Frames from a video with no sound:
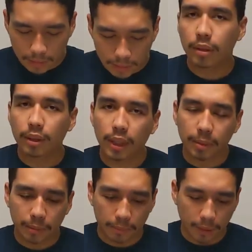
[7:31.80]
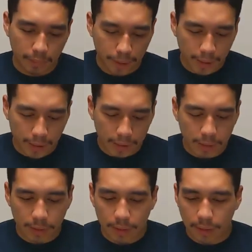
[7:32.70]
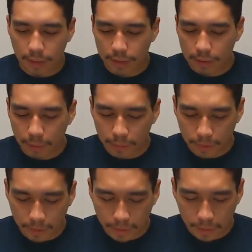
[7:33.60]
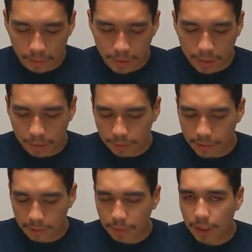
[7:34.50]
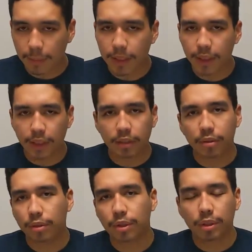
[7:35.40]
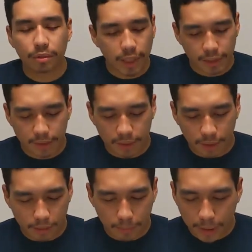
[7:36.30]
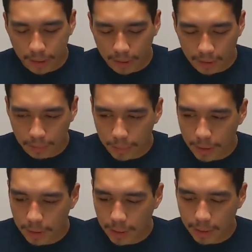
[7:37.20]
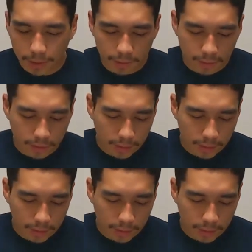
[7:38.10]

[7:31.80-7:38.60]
So as the name implies, in this notebook you're going to write down just random ideas or distractions that you may be getting.